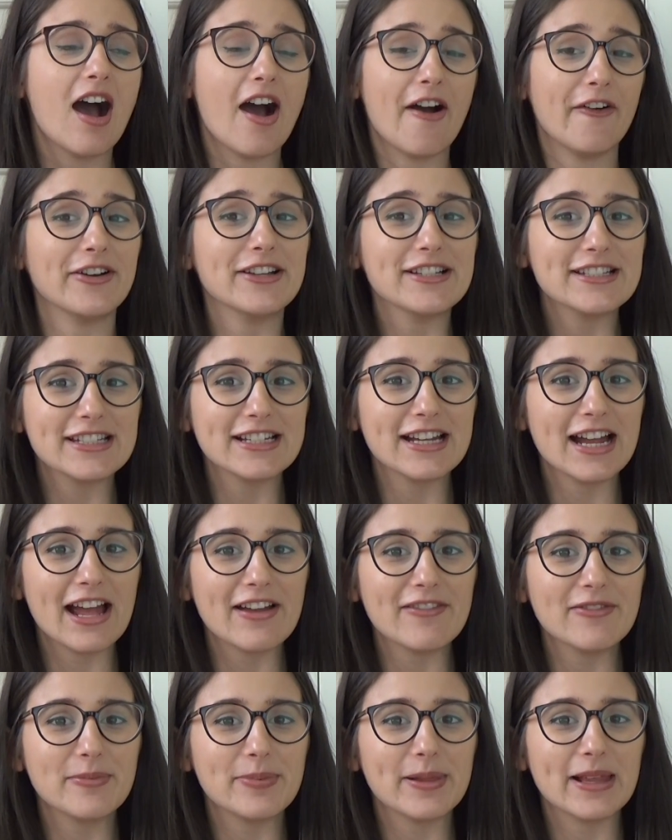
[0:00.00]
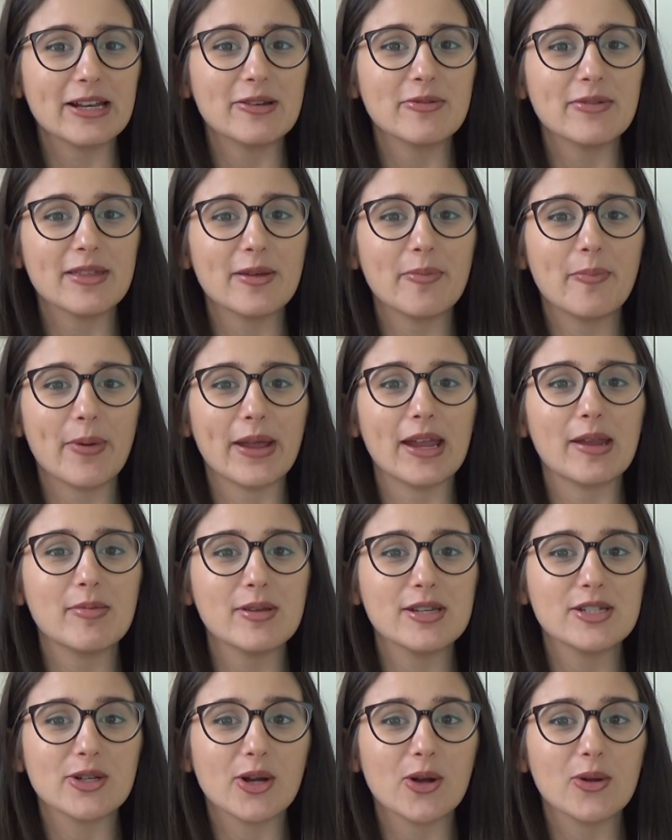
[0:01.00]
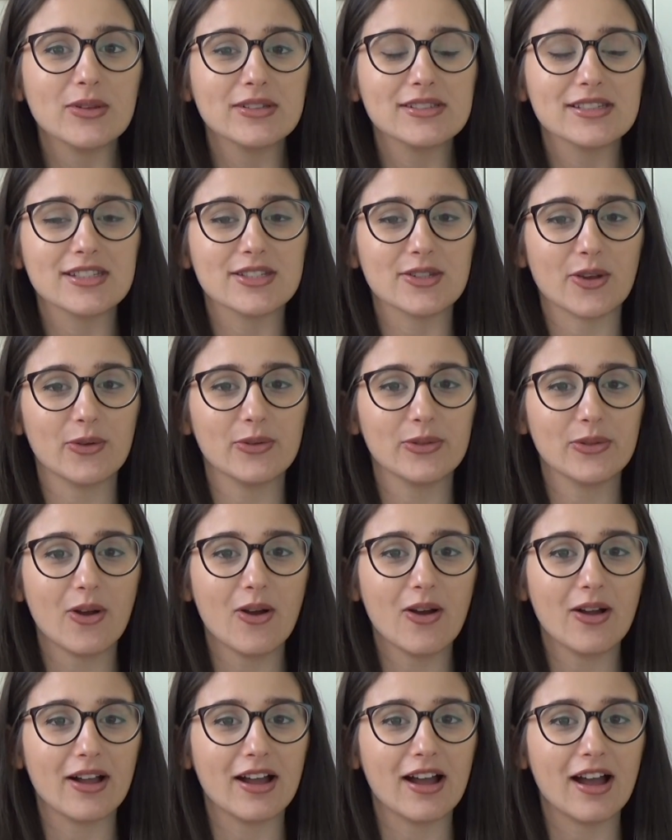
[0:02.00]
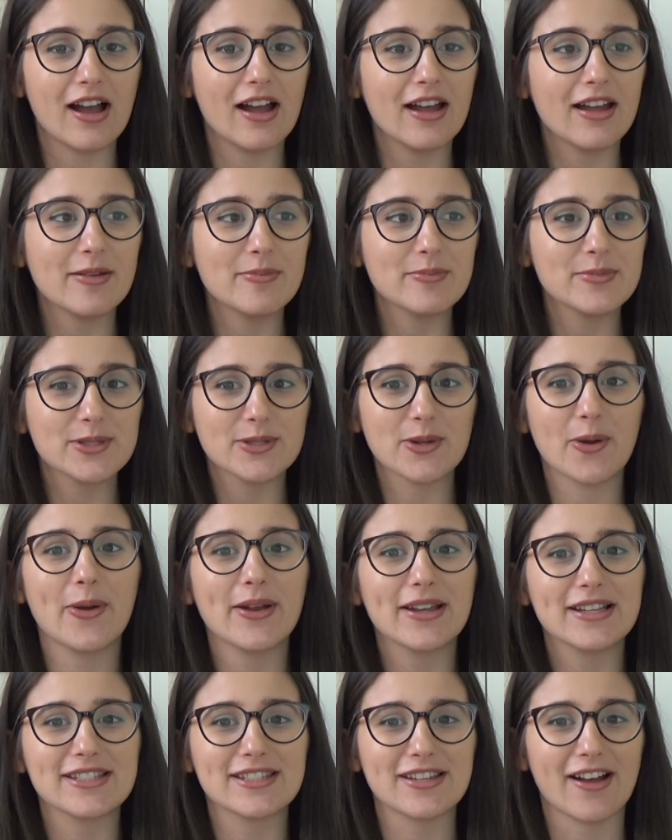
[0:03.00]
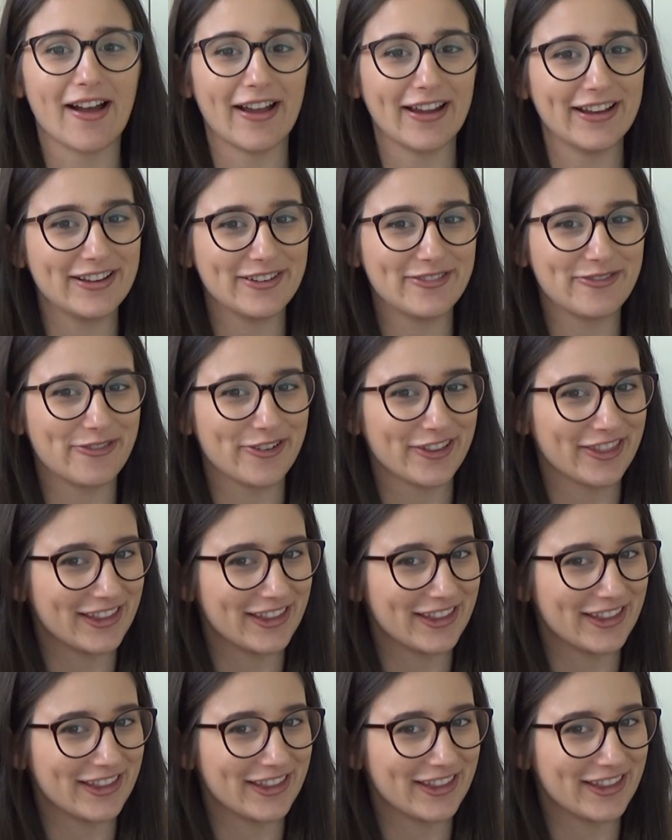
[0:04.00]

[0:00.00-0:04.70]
Honestly, I haven't played with a baby doll in so long. I'm so excited for